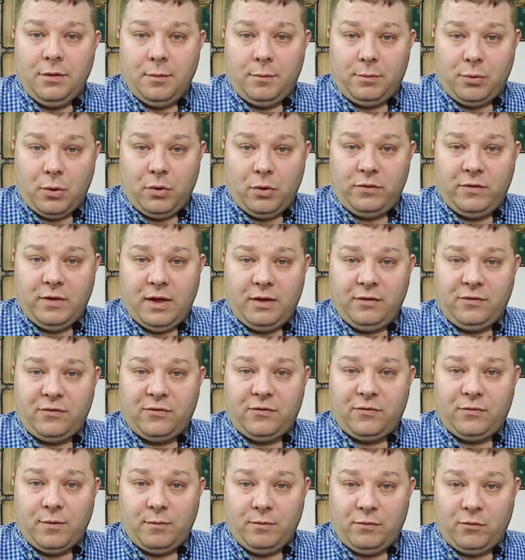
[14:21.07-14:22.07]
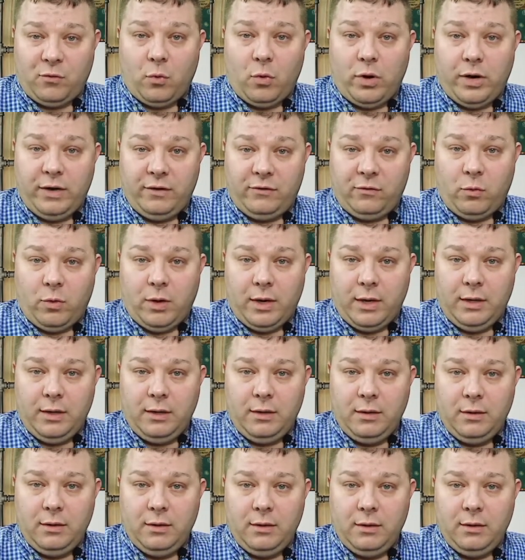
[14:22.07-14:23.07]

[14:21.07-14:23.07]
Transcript: the protests from 2020,